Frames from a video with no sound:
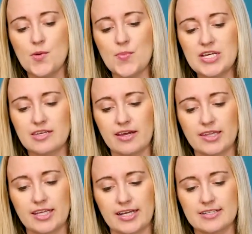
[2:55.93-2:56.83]
basically, I
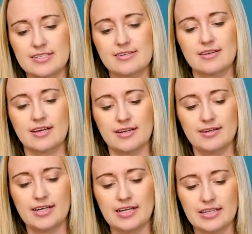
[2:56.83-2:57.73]
think it's
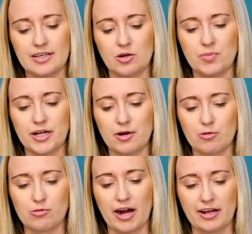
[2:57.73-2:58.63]
a little bit
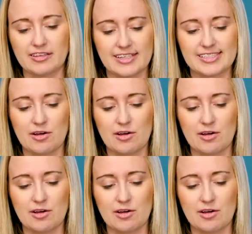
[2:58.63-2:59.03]
reckless.